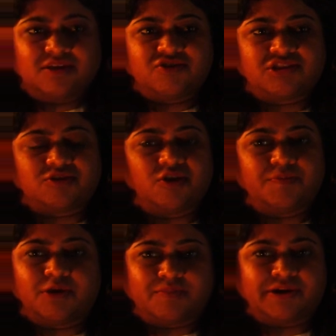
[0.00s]
She's going to
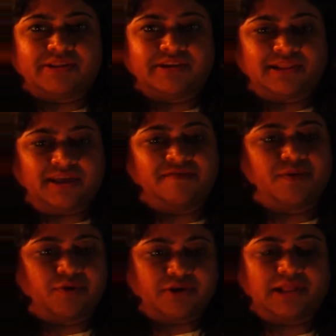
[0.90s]
be on maternity leave.
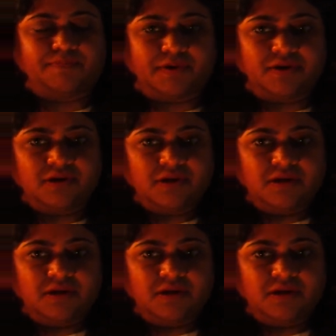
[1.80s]
I want to help her.